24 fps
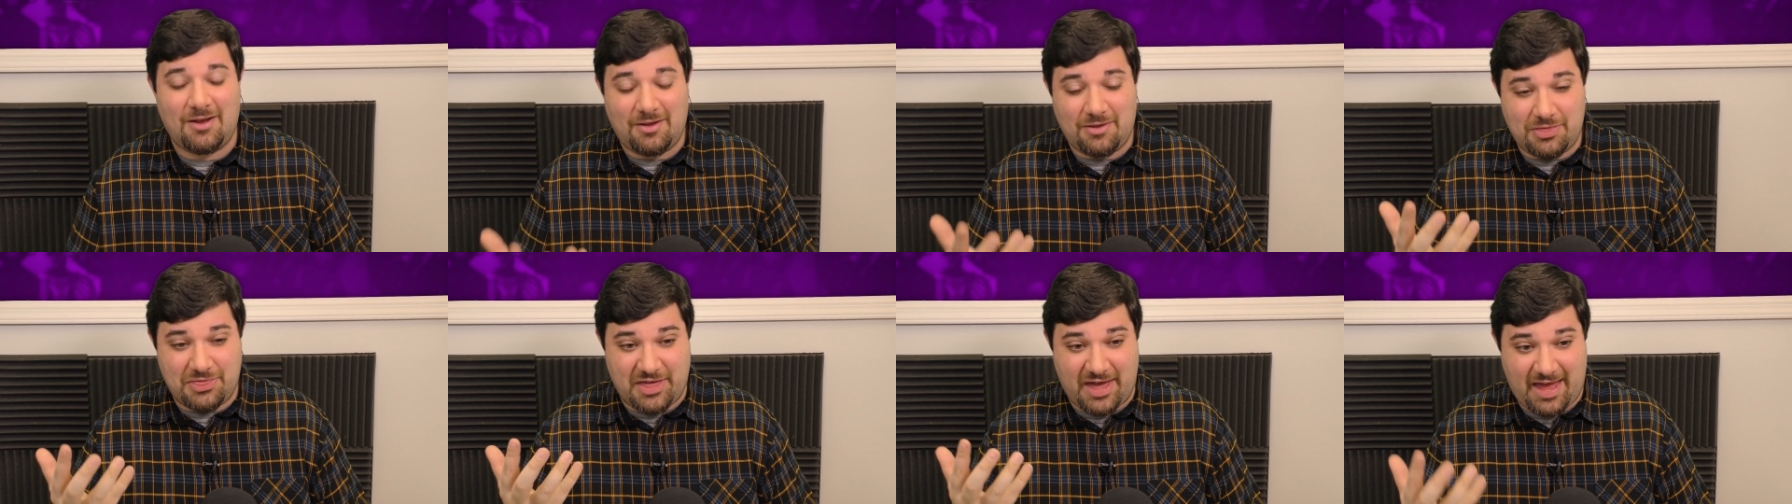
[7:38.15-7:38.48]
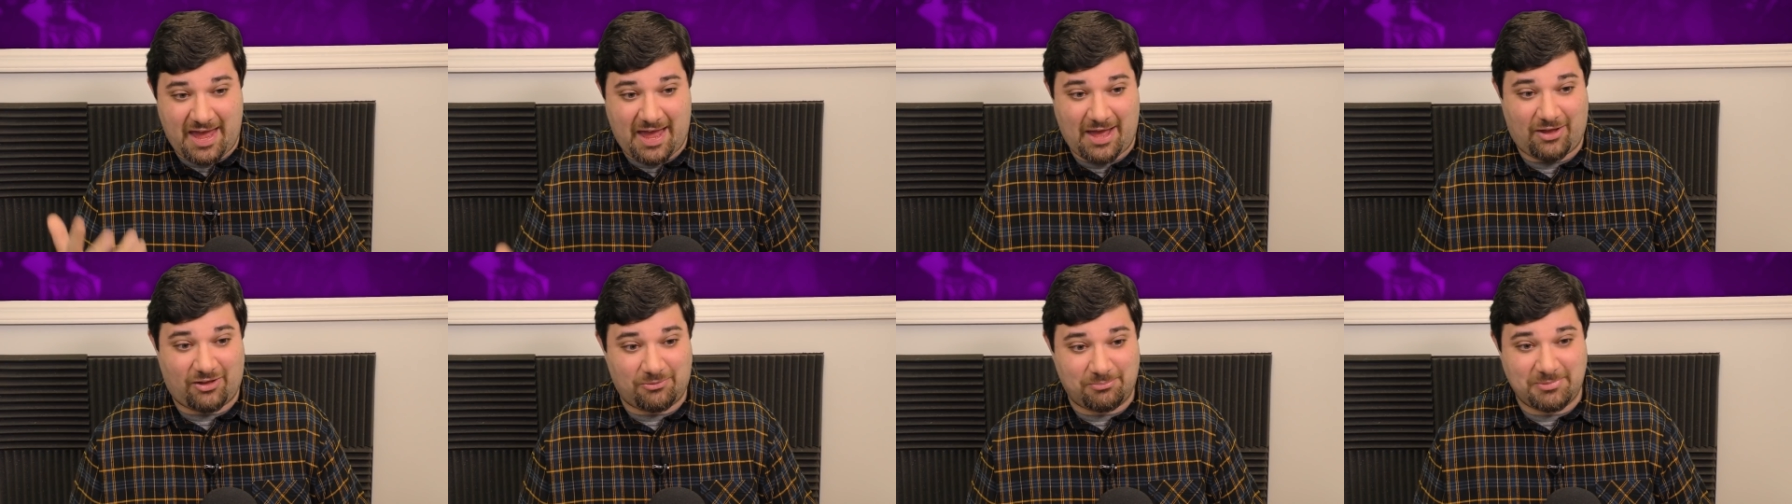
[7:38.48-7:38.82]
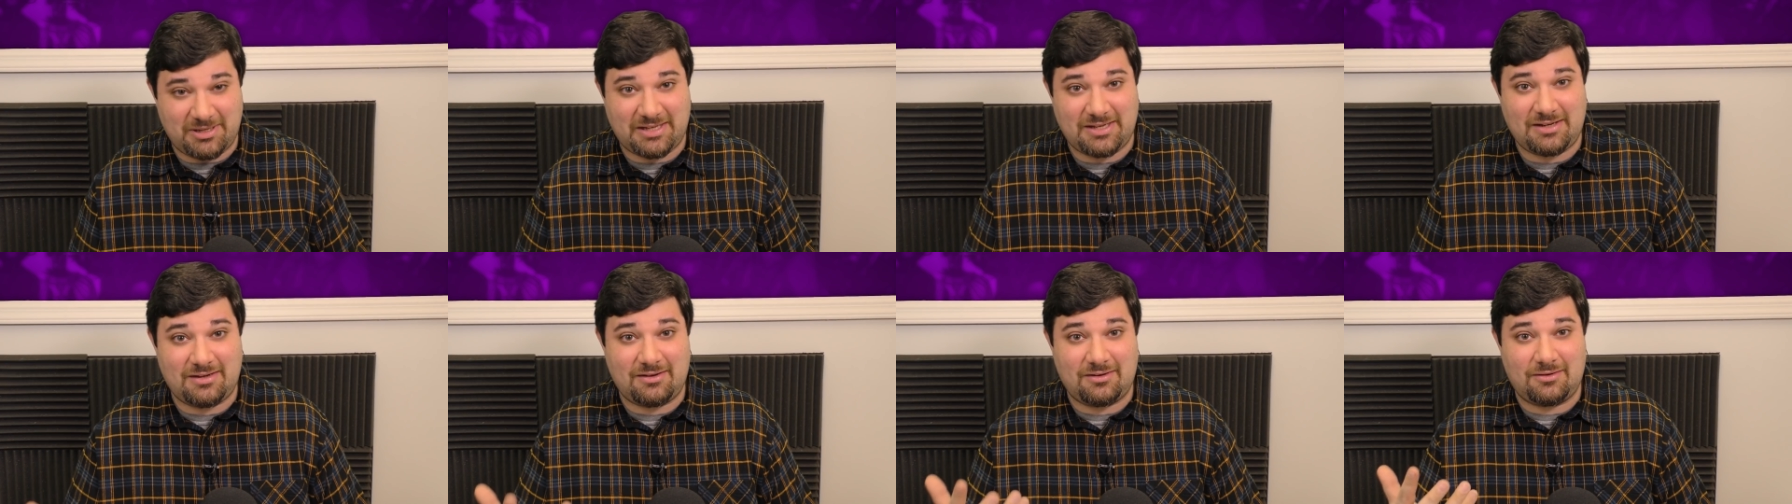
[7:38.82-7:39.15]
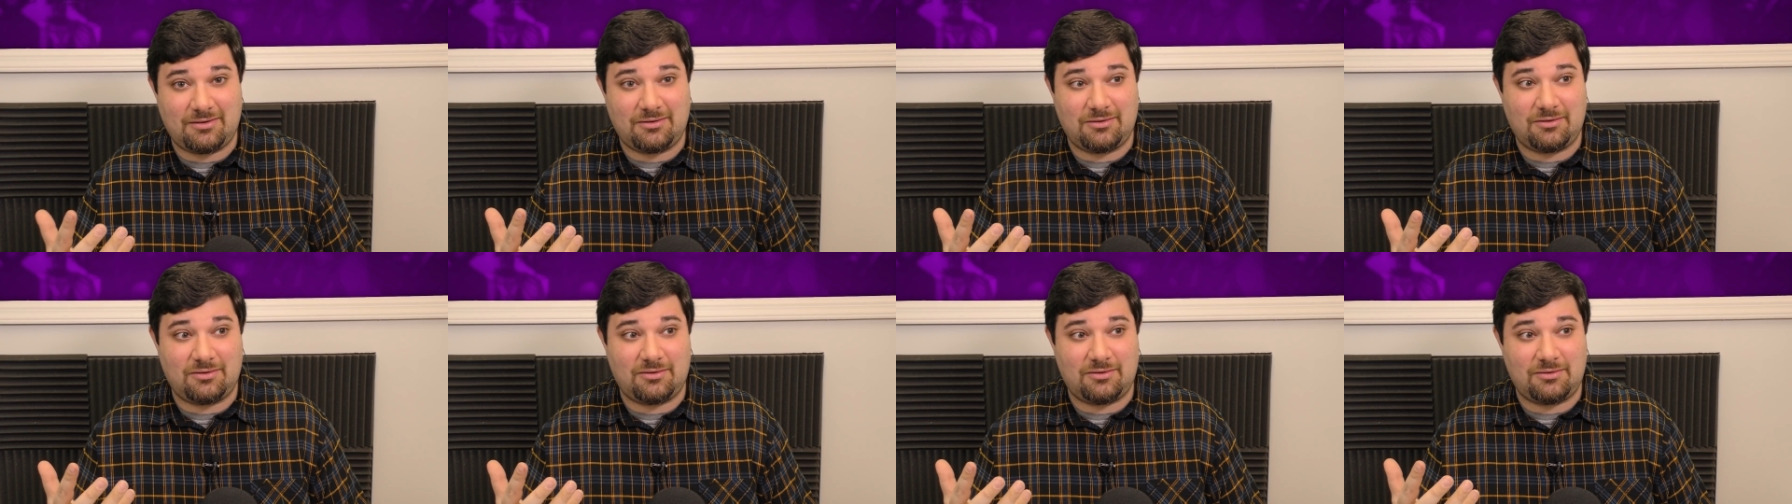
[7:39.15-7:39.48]
The helmet
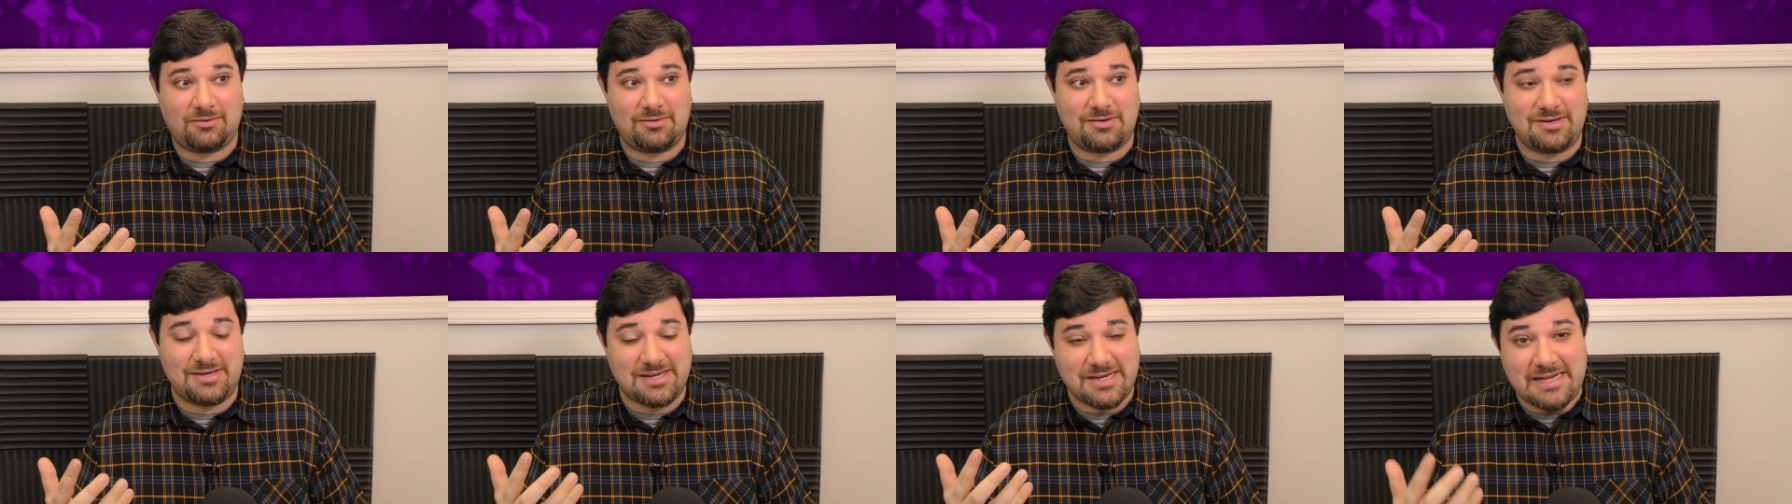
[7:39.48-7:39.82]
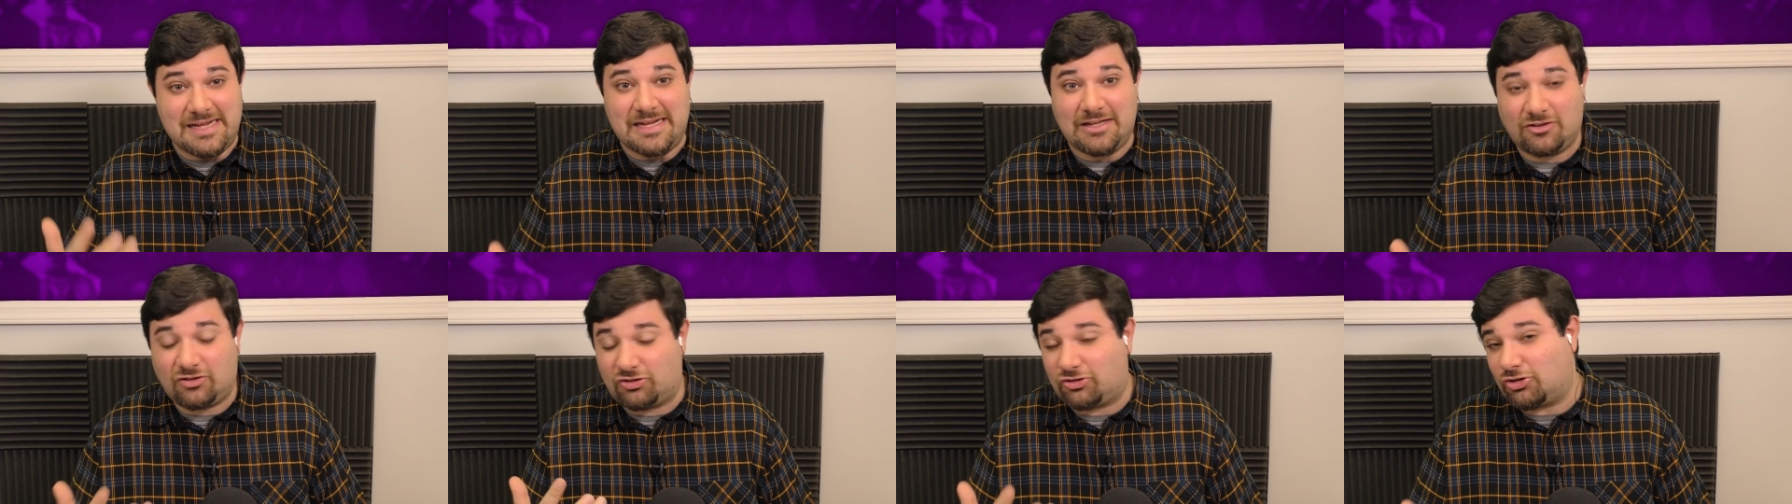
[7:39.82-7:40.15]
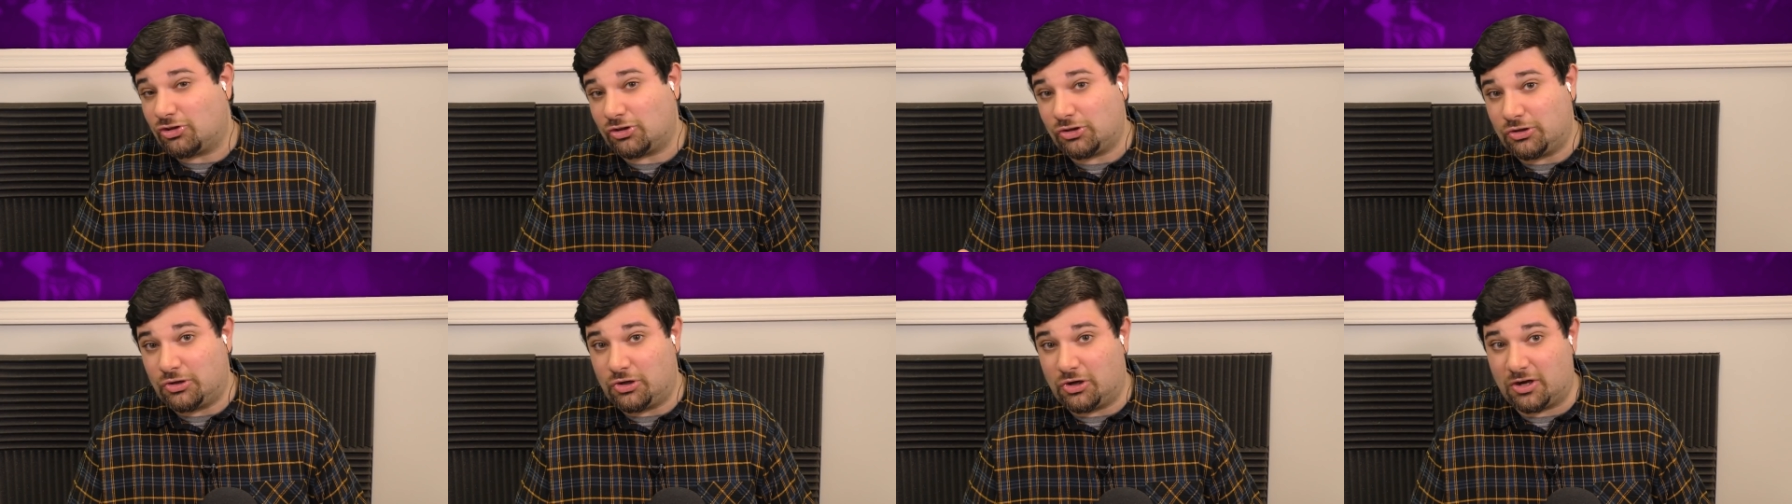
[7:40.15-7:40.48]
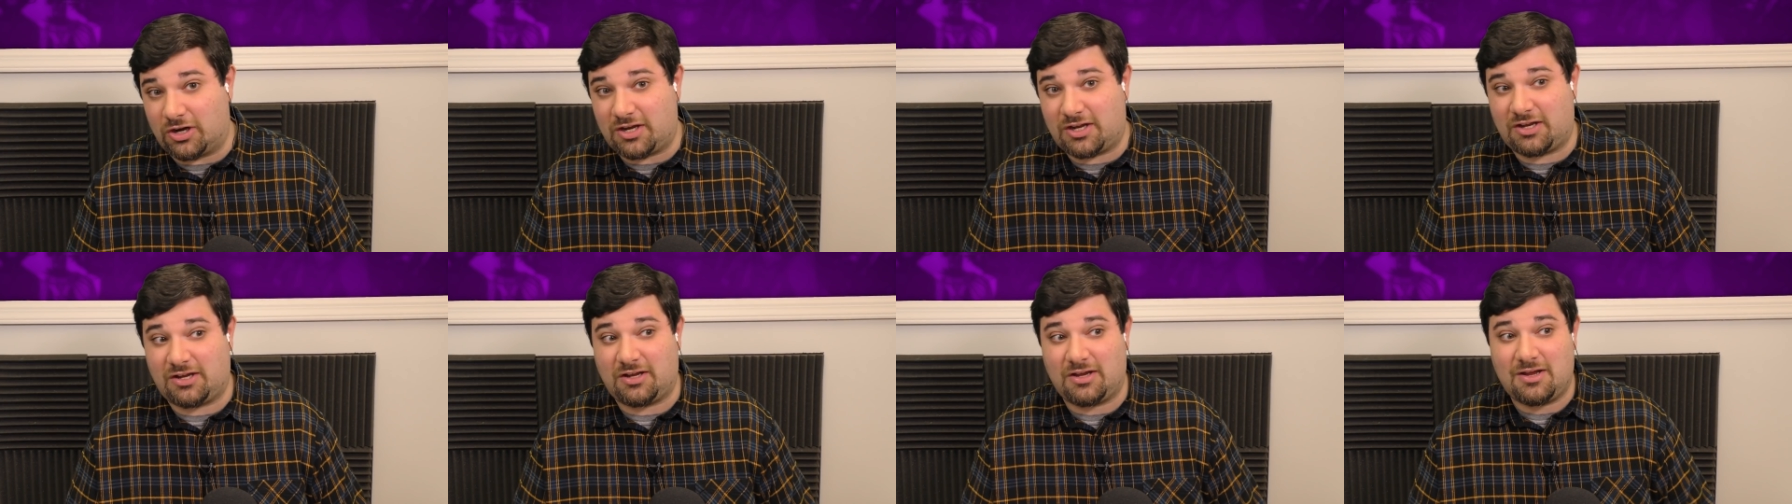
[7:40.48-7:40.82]
needs to
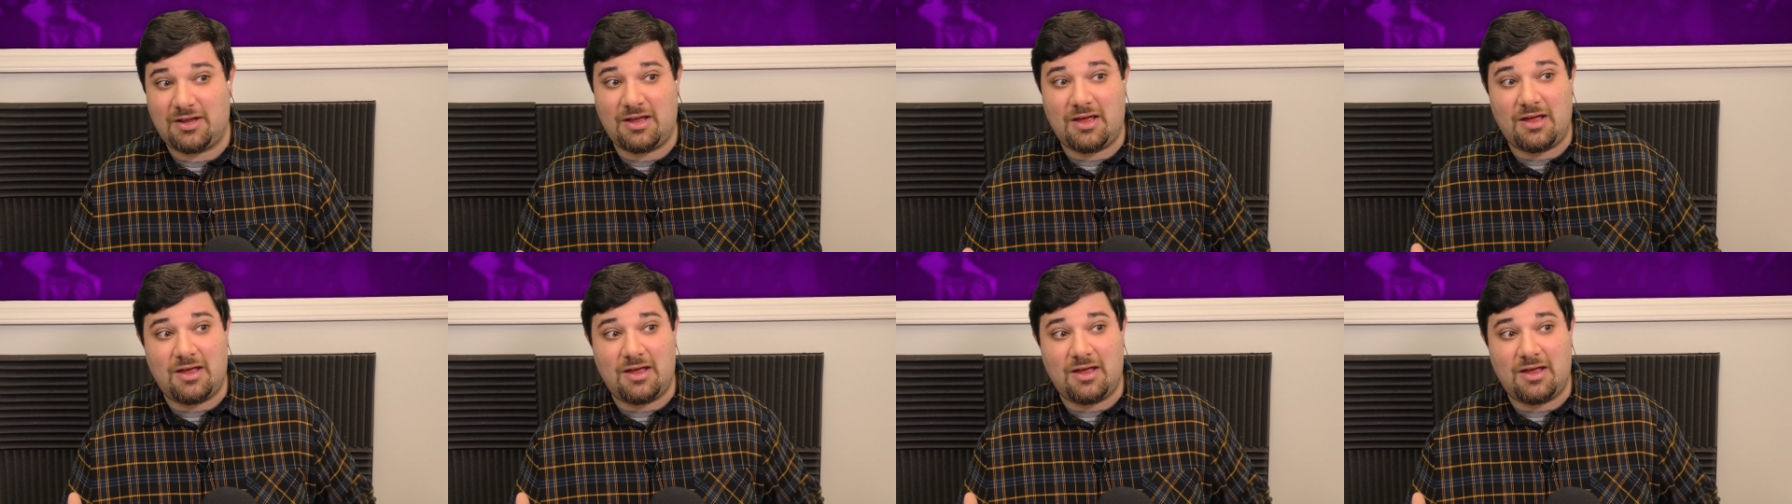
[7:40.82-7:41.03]
look